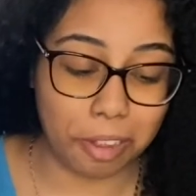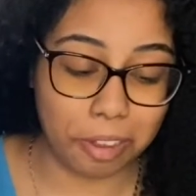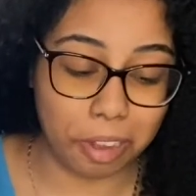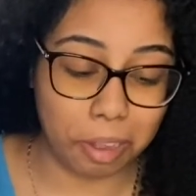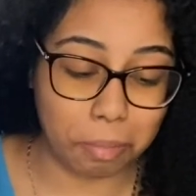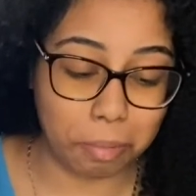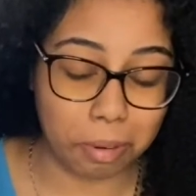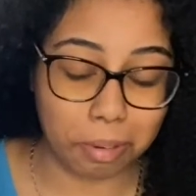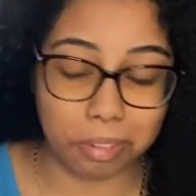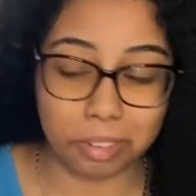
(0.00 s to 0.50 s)
y'all
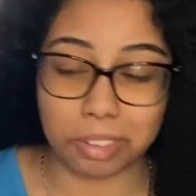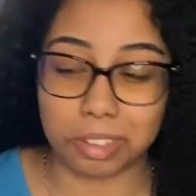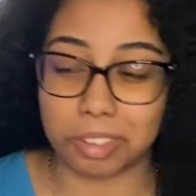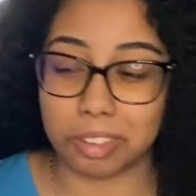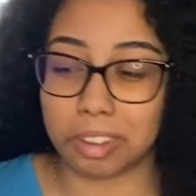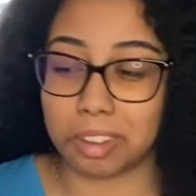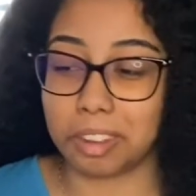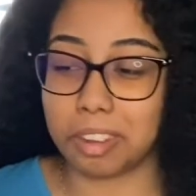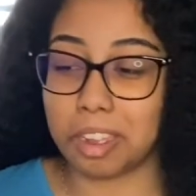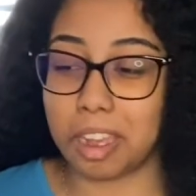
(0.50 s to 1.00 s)
probably seen
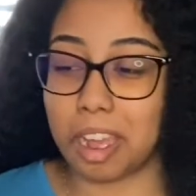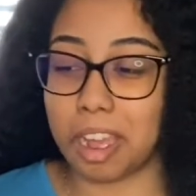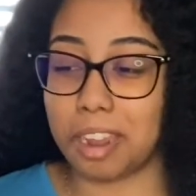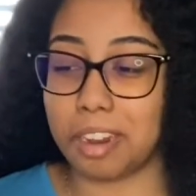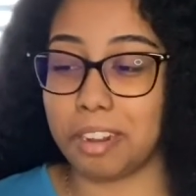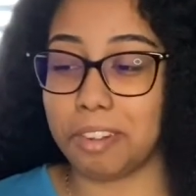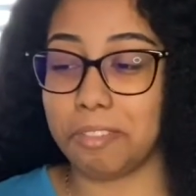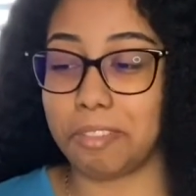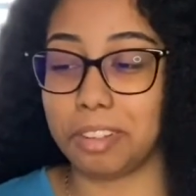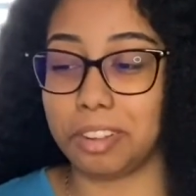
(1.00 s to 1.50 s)
like I
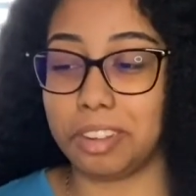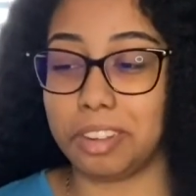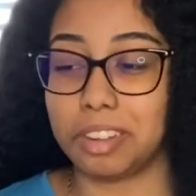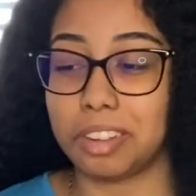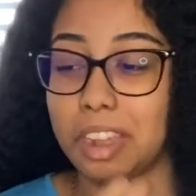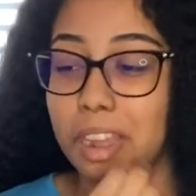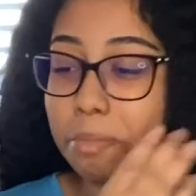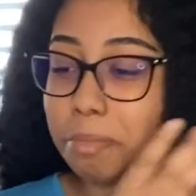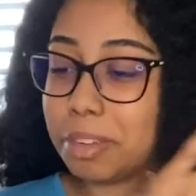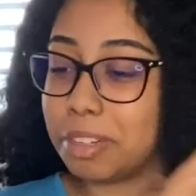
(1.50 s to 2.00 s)
didn't really eat
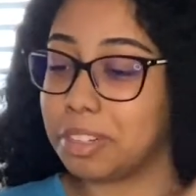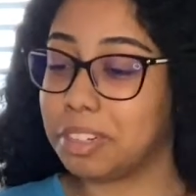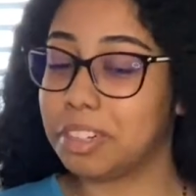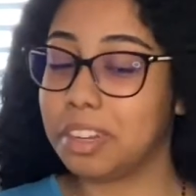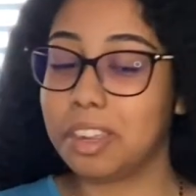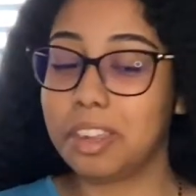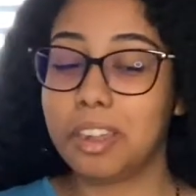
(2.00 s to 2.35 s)
that much.